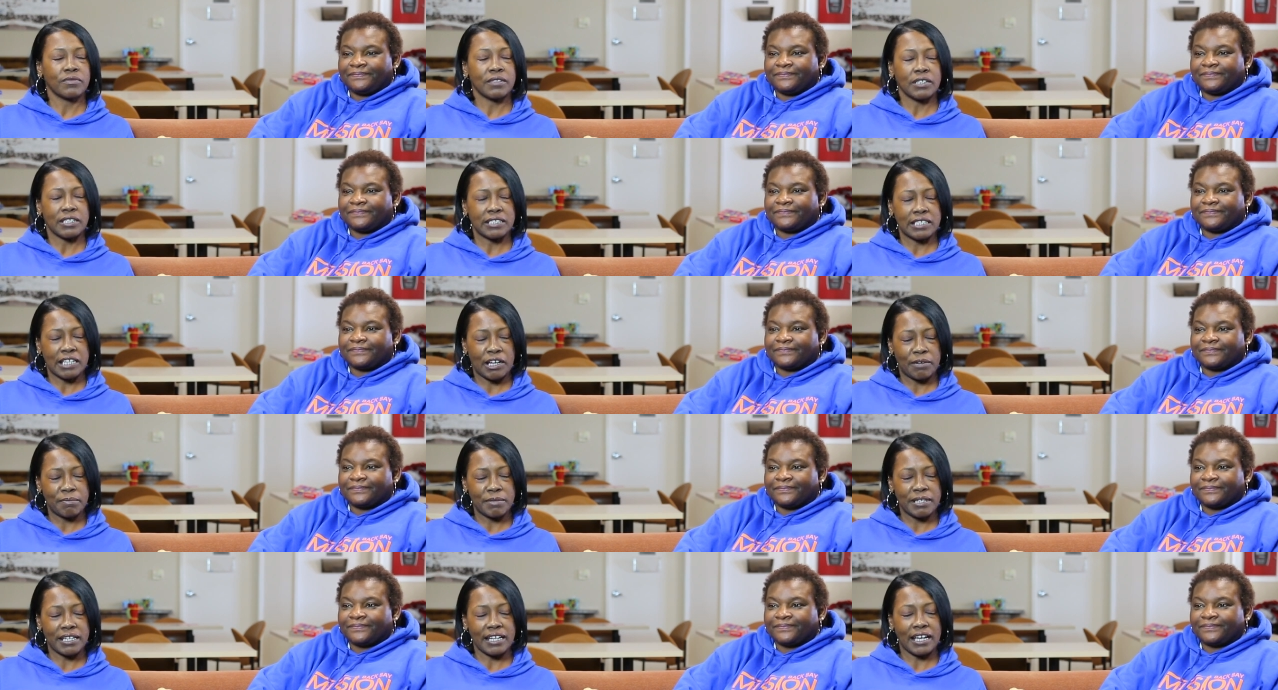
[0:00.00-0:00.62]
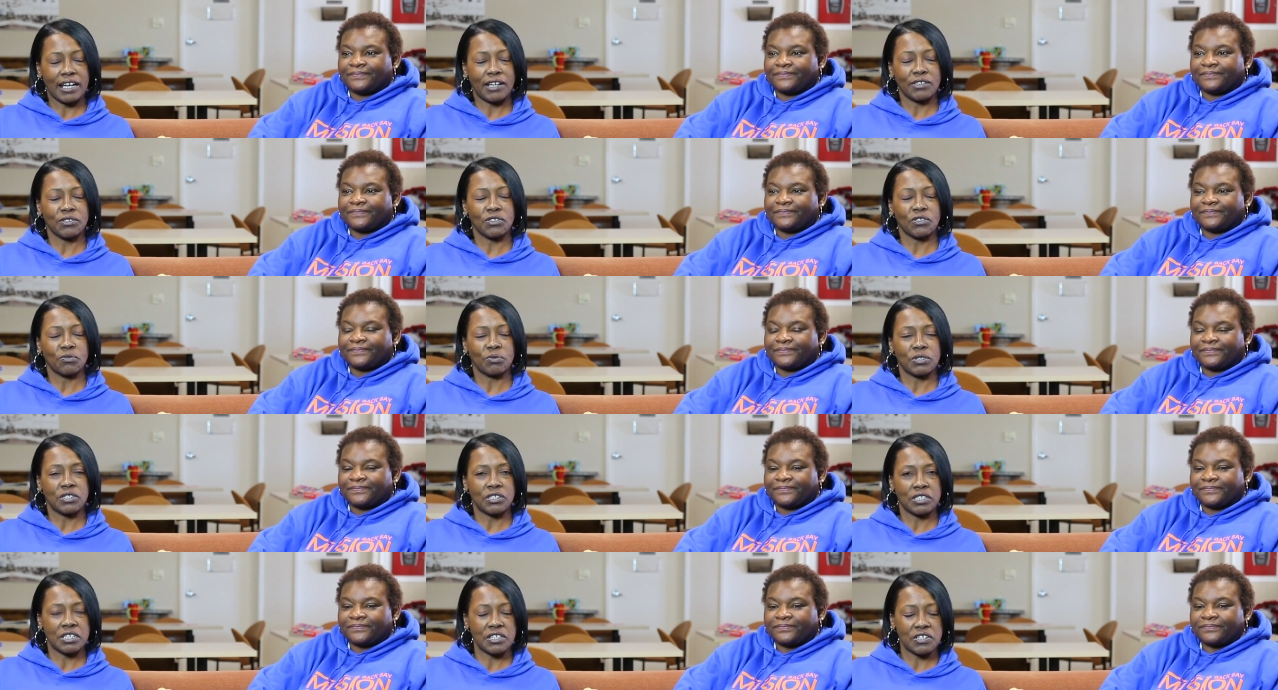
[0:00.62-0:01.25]
Speaker 1: That's how many
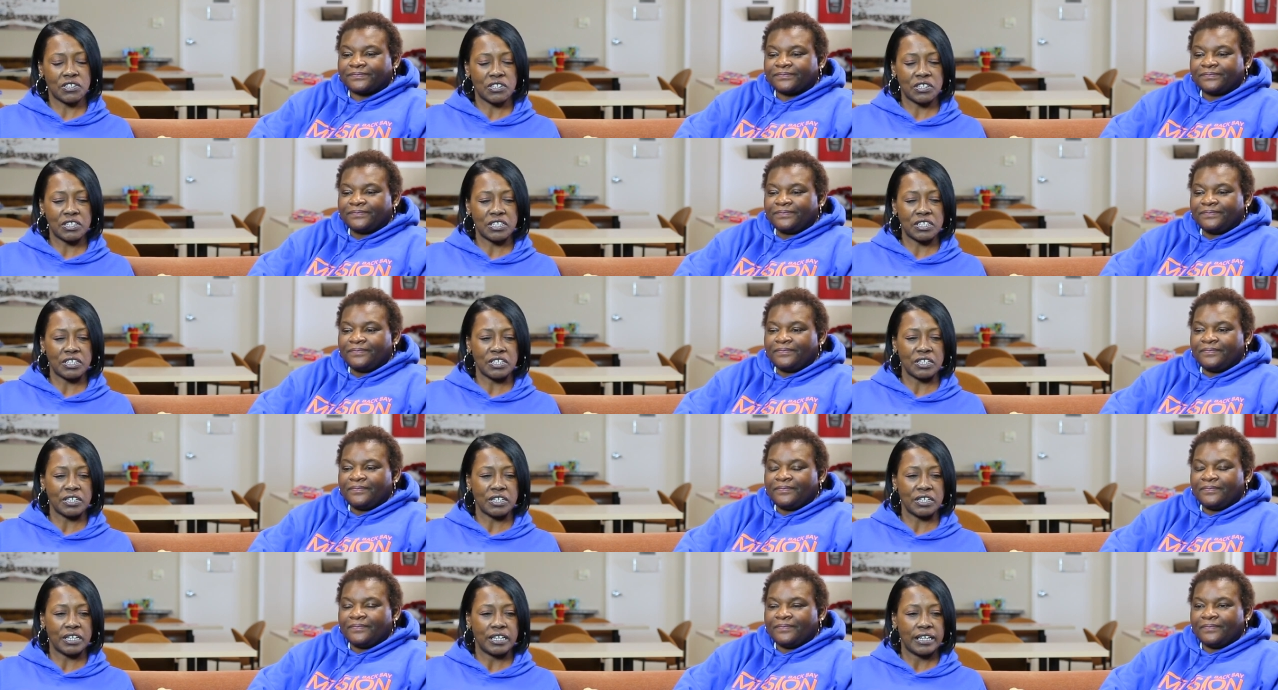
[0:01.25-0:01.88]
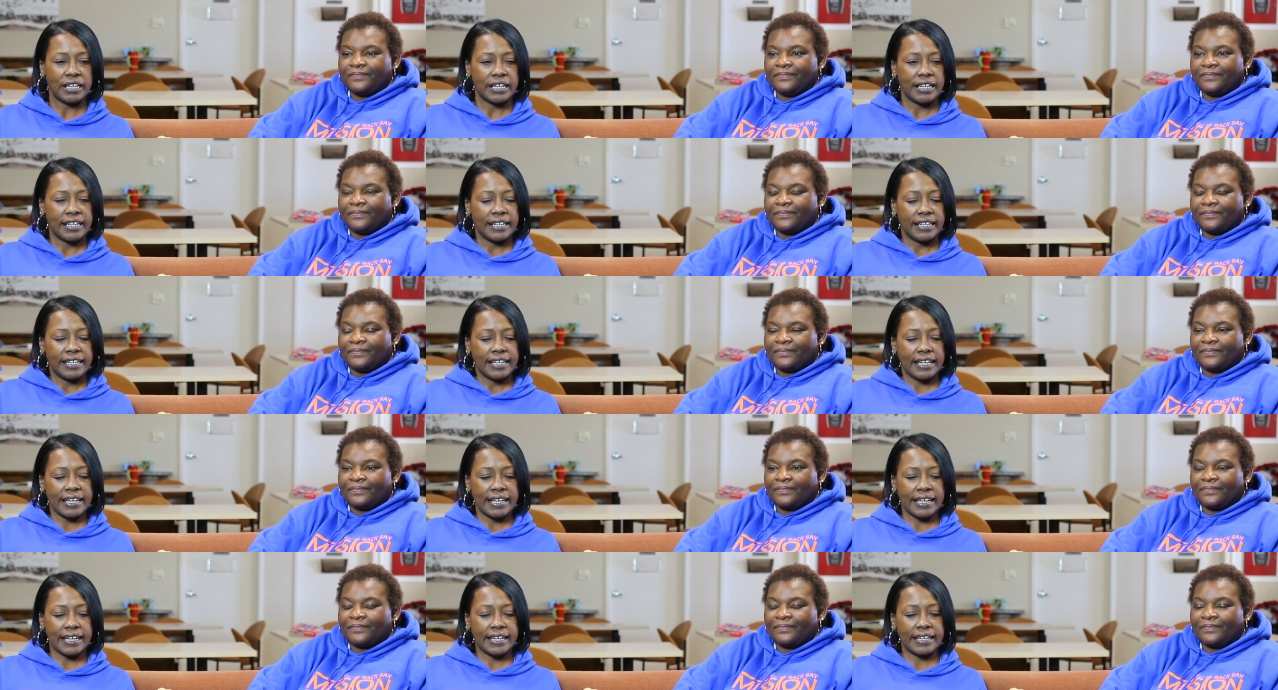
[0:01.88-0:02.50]
houses we touched in a year.
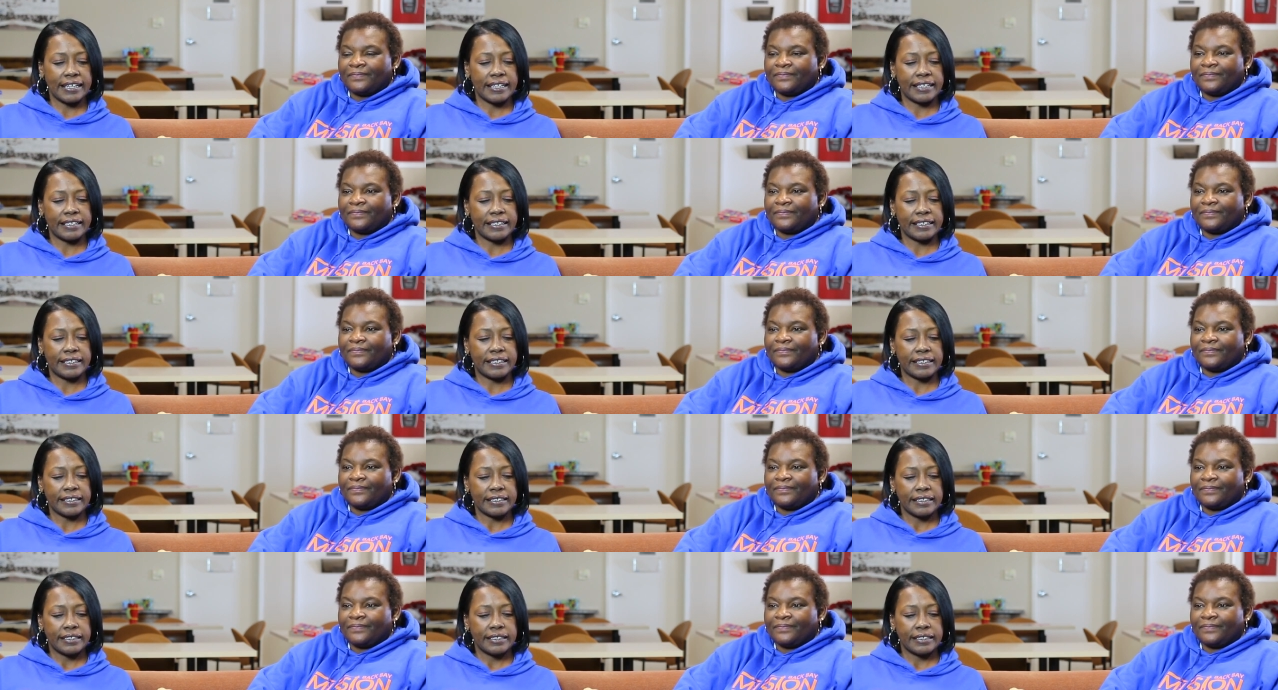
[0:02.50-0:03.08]
And